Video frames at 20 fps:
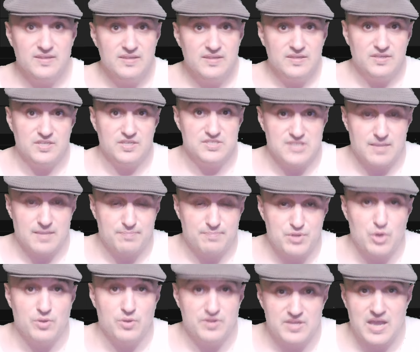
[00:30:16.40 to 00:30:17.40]
because uh,
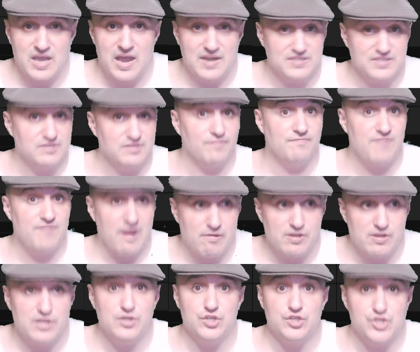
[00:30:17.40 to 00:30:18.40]
Petr Yan is a
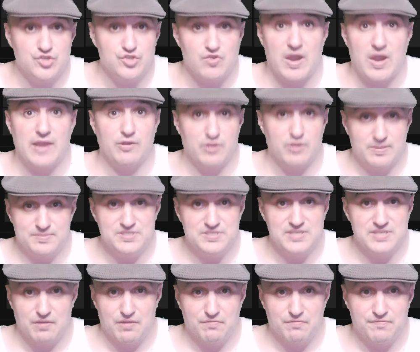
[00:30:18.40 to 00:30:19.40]
very good striker
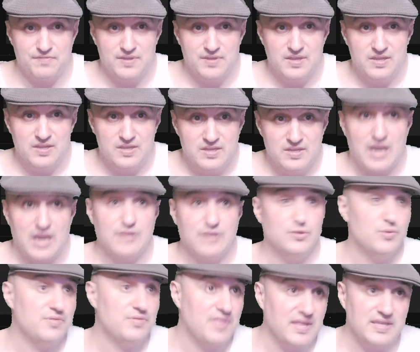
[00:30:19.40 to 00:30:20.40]
himself. I
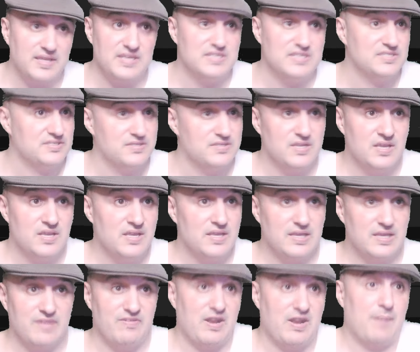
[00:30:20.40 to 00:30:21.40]
do think he's
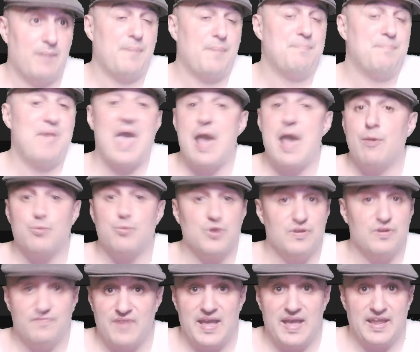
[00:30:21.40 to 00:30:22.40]
given up a power
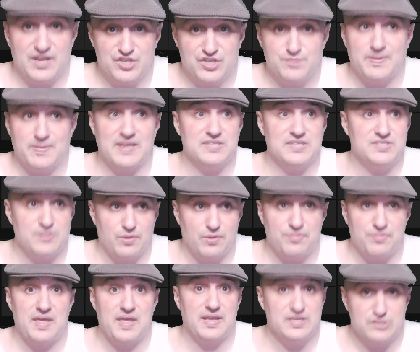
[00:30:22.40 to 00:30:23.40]
advantage, but I still
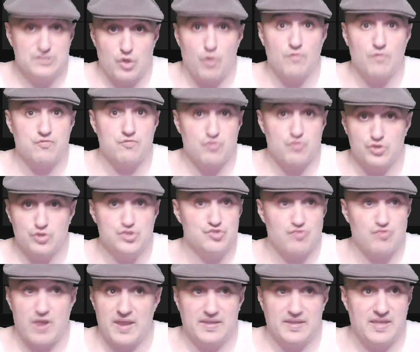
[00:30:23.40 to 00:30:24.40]
think his overall
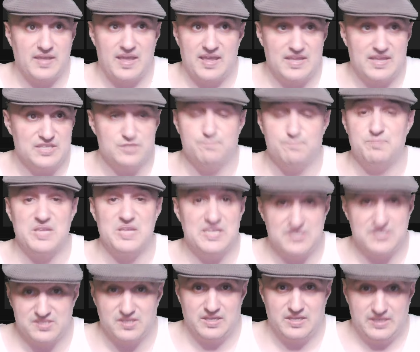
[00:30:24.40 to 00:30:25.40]
striking is
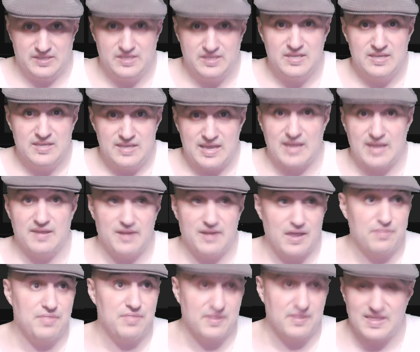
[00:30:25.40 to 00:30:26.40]
beastly. And I
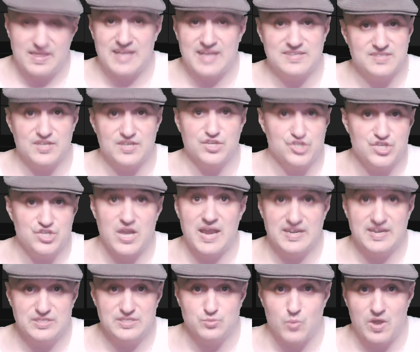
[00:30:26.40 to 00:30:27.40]
think that's going to shine
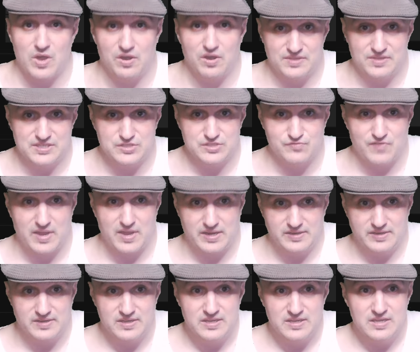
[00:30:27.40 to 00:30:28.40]
as well in this fight.
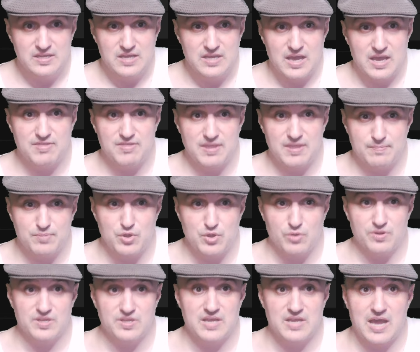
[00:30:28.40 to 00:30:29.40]
I think
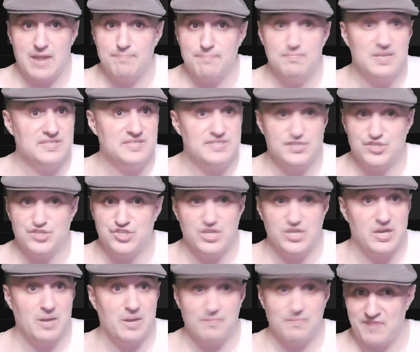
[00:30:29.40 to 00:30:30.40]
Petr Yan mixes shit
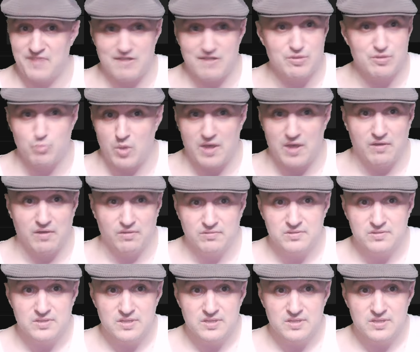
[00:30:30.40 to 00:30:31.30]
up very well.